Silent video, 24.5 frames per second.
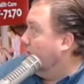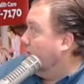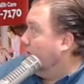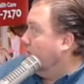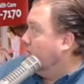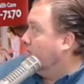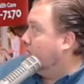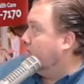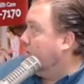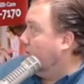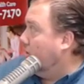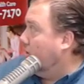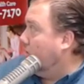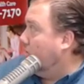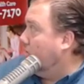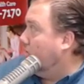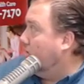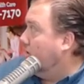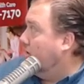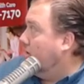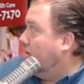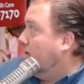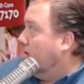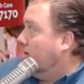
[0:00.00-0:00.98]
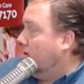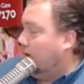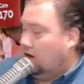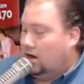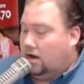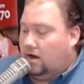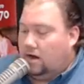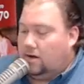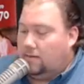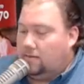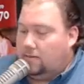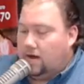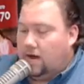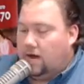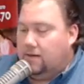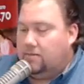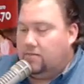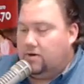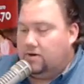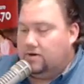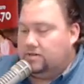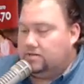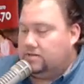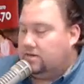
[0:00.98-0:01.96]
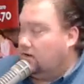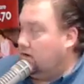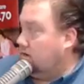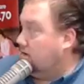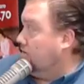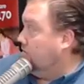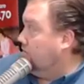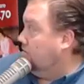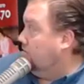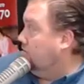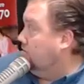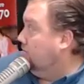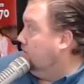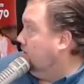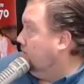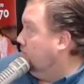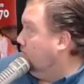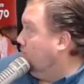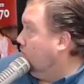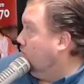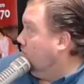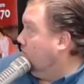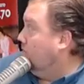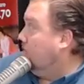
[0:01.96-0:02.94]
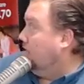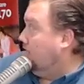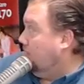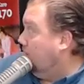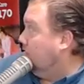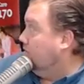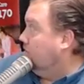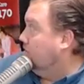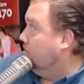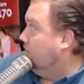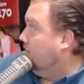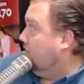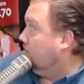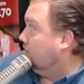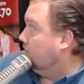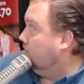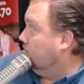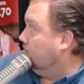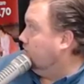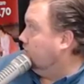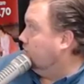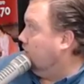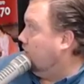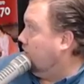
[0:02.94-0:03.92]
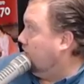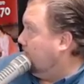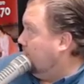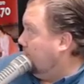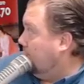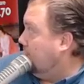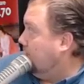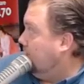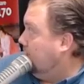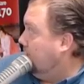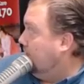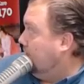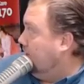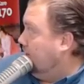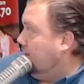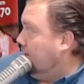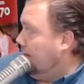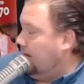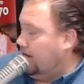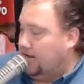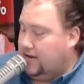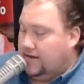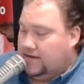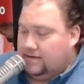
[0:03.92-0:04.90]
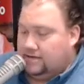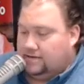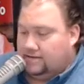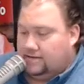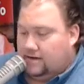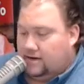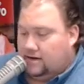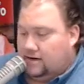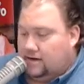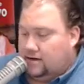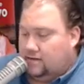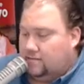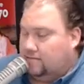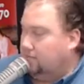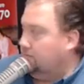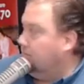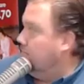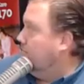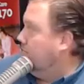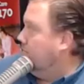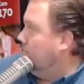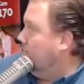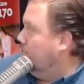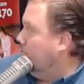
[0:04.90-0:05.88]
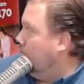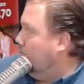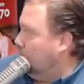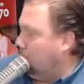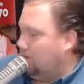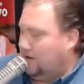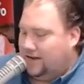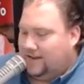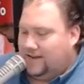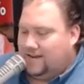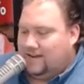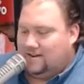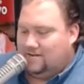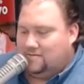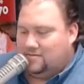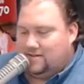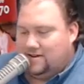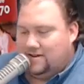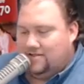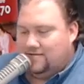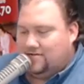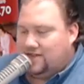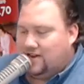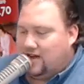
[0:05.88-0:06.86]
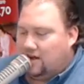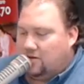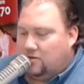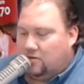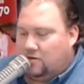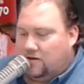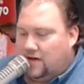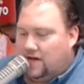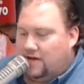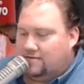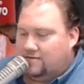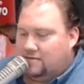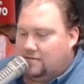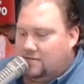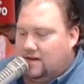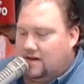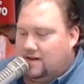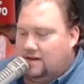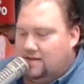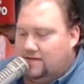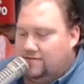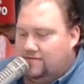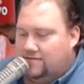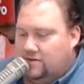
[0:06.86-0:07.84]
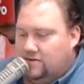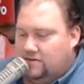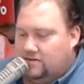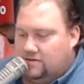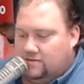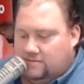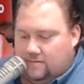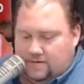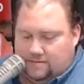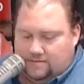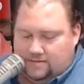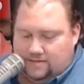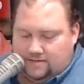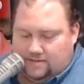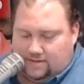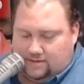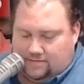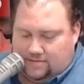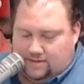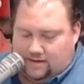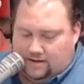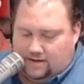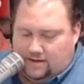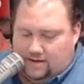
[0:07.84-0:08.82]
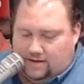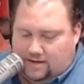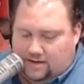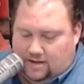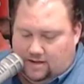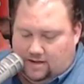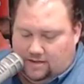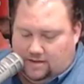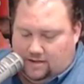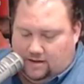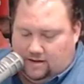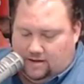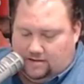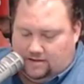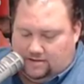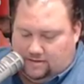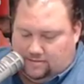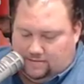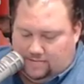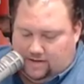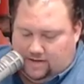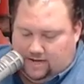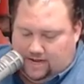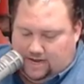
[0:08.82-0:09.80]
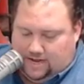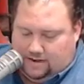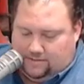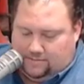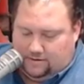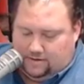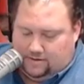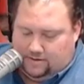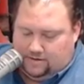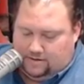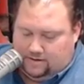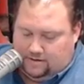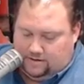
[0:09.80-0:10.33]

So I'm going to talk a little bit more about Dr. Andrade, and hope I get him, but if not, we'll have him on in the future. Maybe something happened.